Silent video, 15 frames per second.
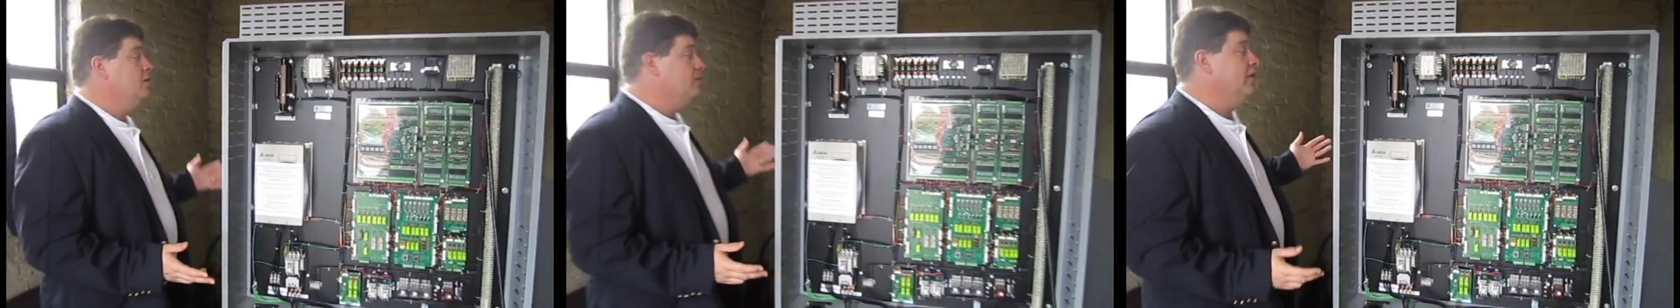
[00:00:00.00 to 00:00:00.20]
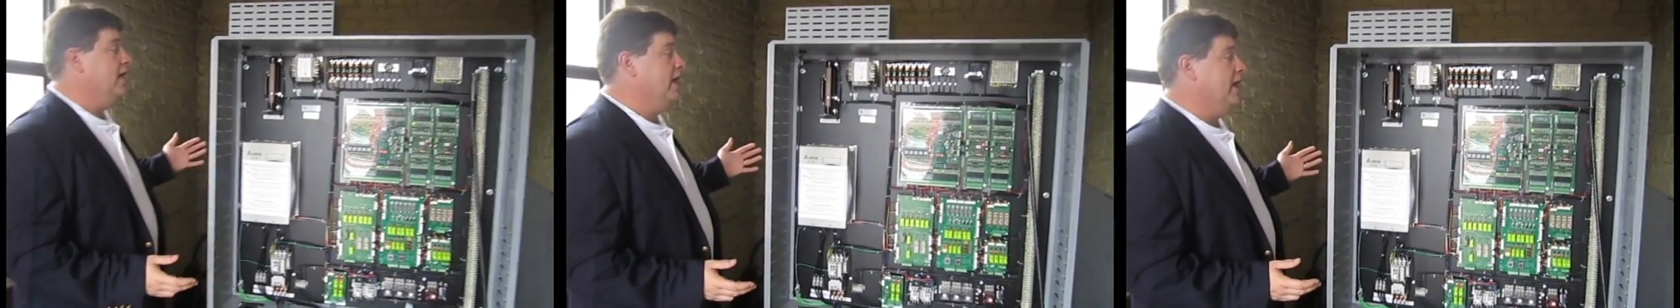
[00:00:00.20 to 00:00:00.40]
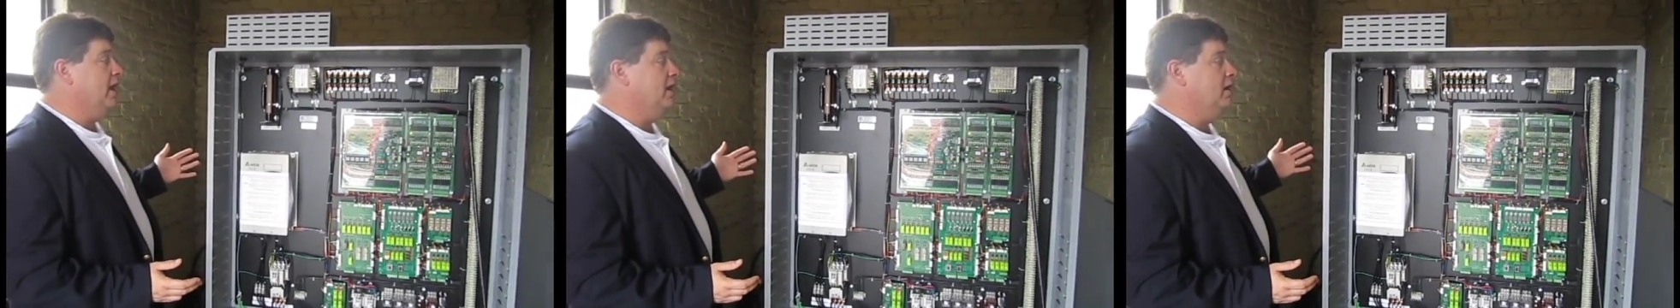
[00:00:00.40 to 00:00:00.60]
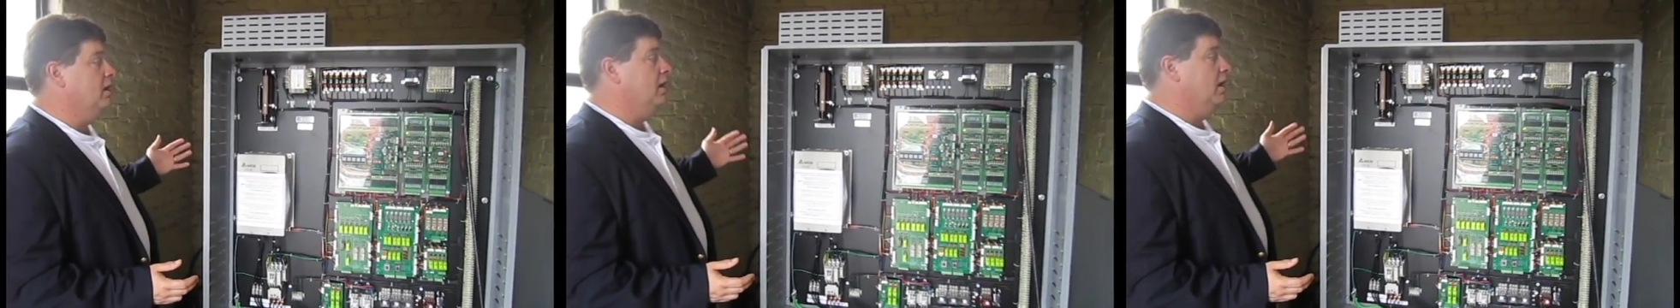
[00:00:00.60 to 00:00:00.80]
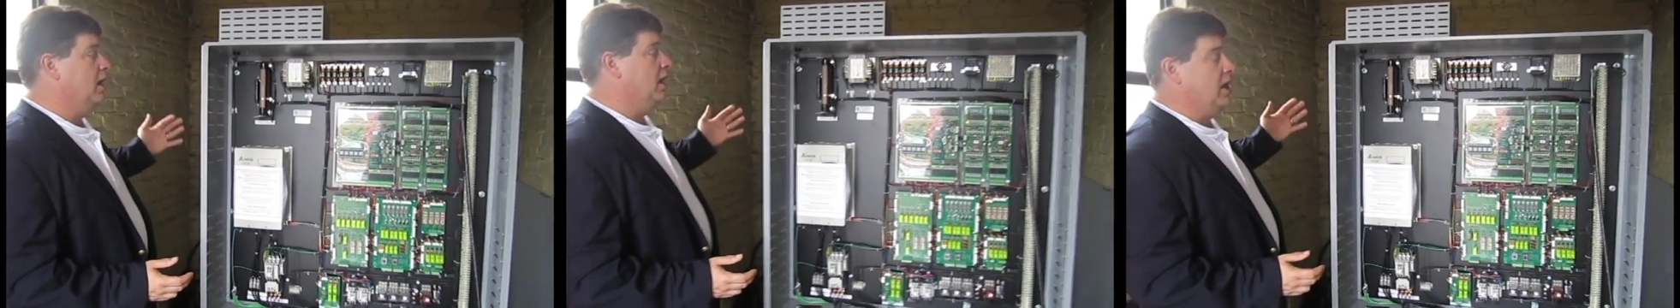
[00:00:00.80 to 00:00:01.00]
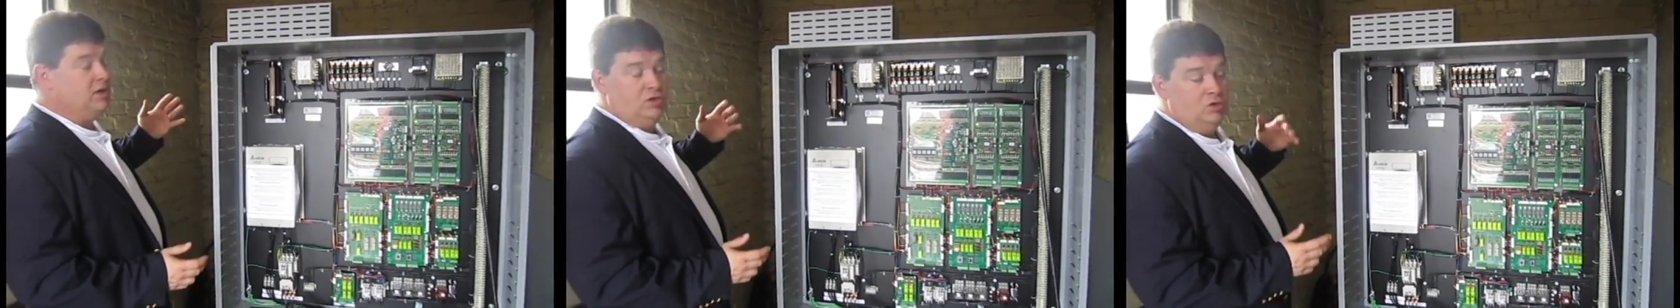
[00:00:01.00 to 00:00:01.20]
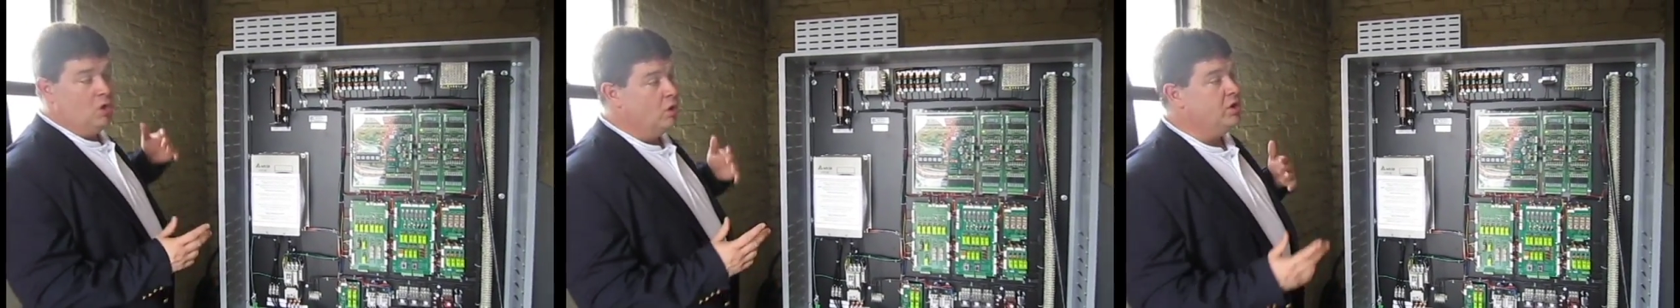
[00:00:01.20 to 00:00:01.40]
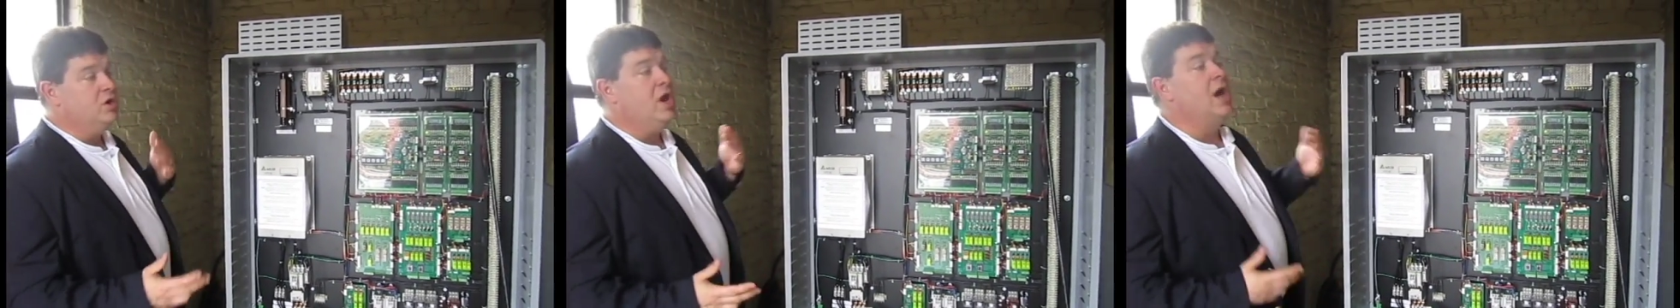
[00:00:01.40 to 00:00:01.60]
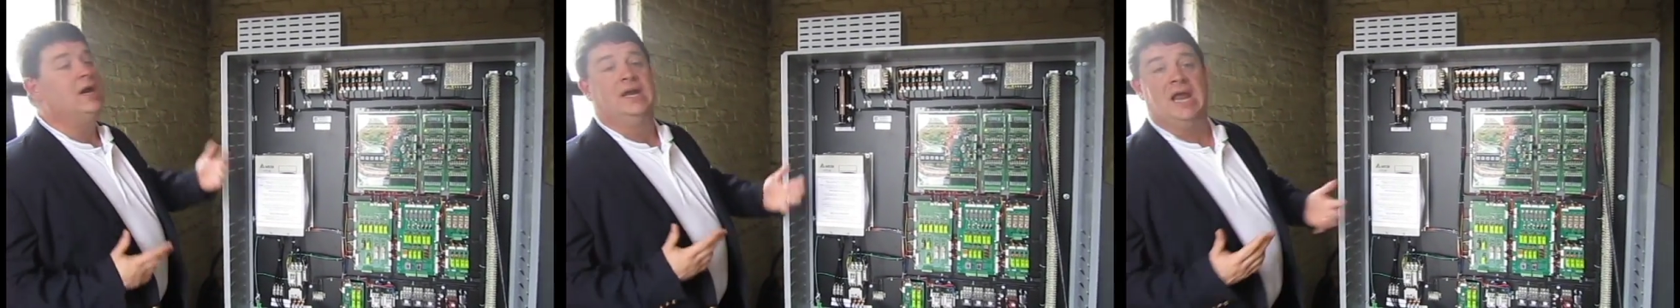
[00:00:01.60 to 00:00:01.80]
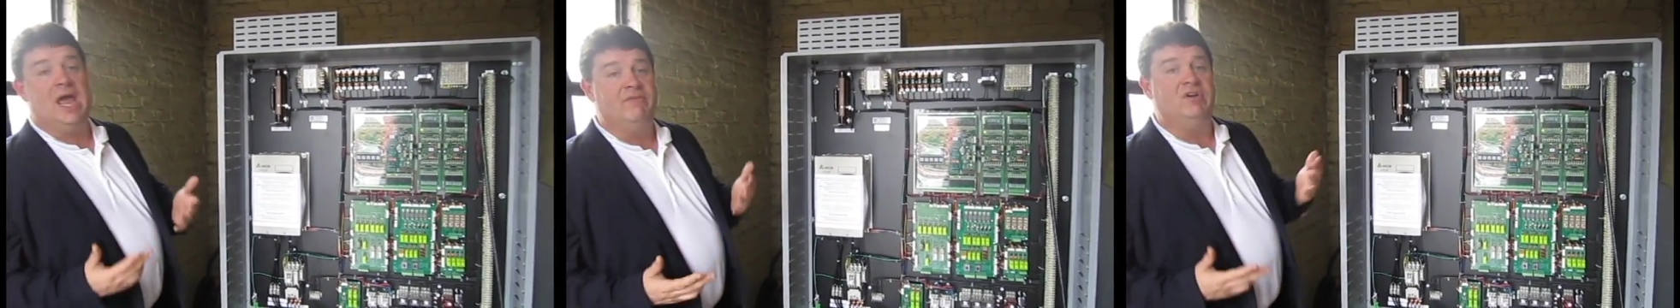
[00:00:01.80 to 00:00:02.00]
and you're not
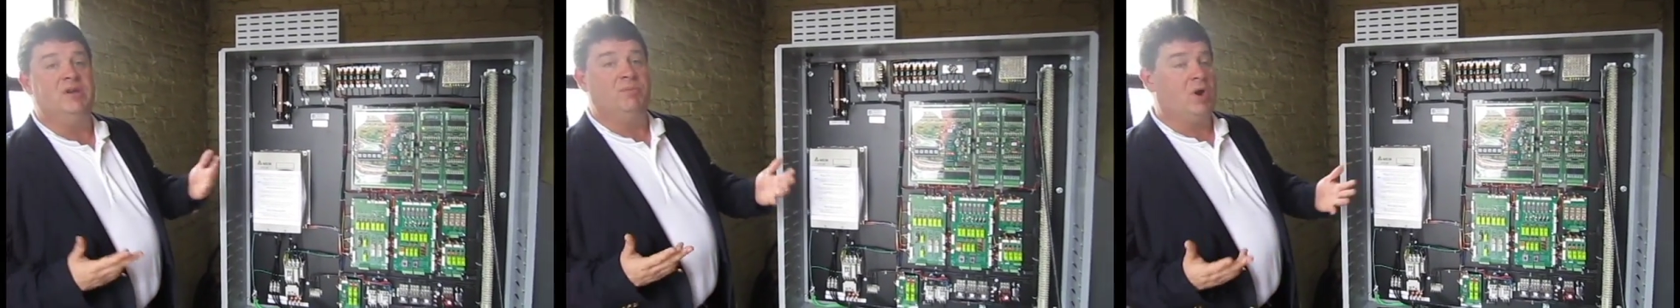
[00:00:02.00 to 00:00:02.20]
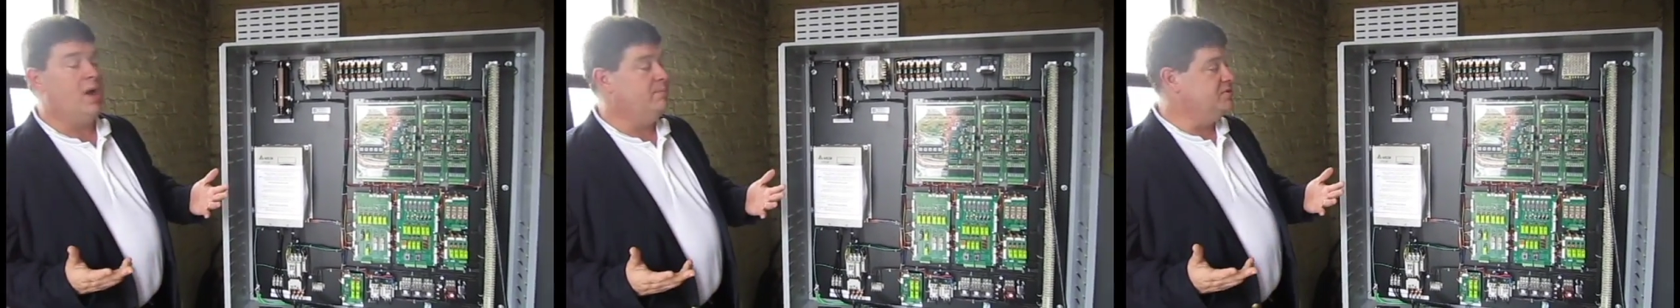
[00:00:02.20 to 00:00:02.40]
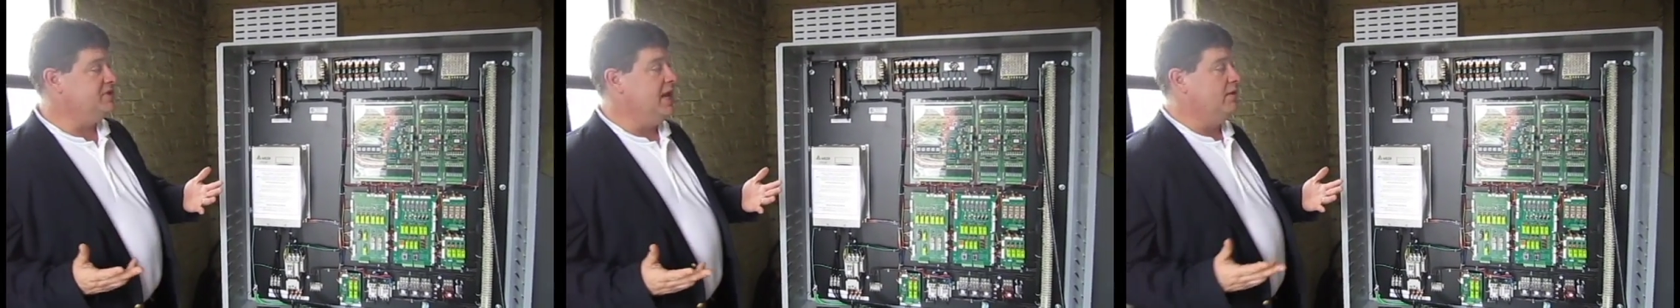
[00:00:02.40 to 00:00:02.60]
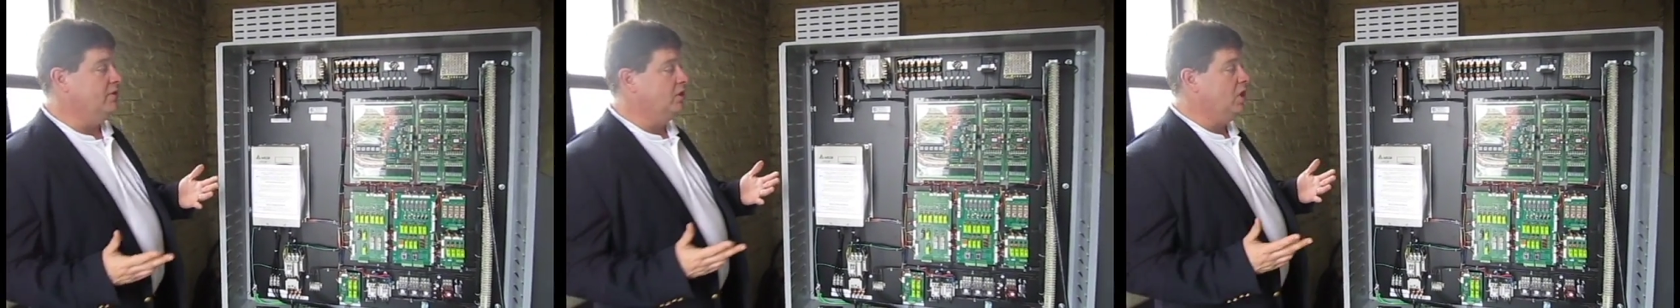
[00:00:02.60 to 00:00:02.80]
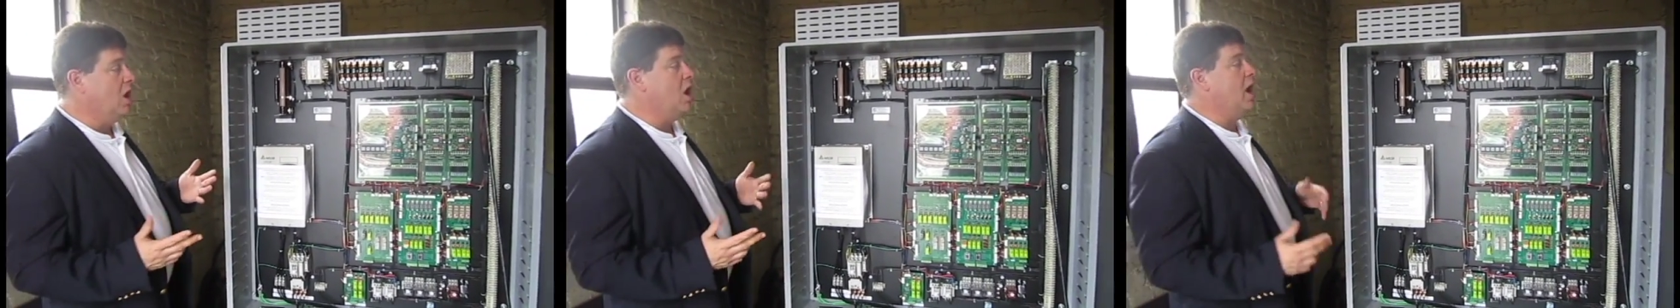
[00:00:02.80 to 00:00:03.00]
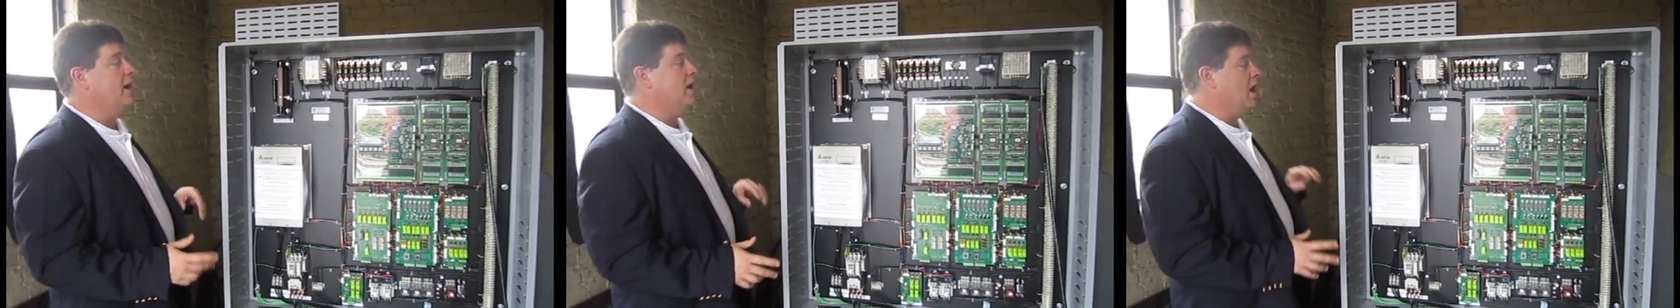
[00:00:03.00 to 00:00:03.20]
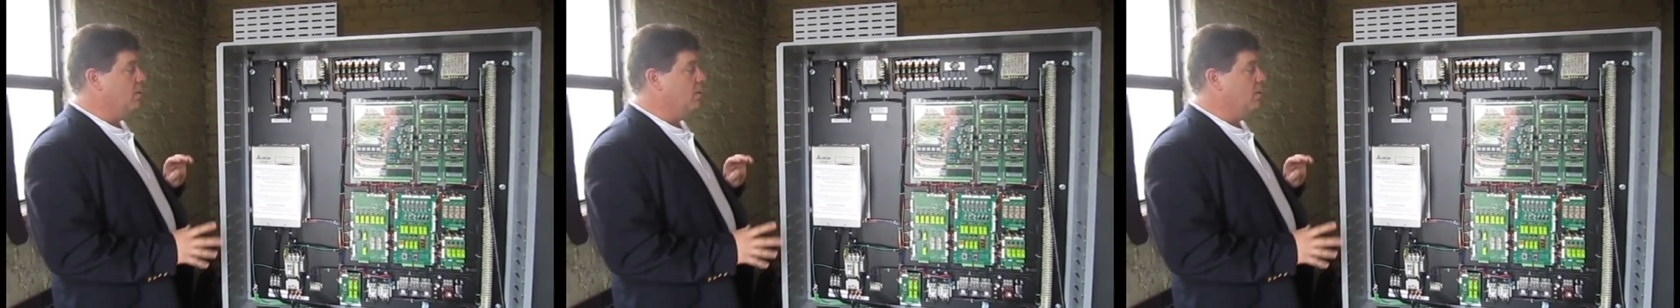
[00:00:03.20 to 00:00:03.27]
going to have any problems down the line,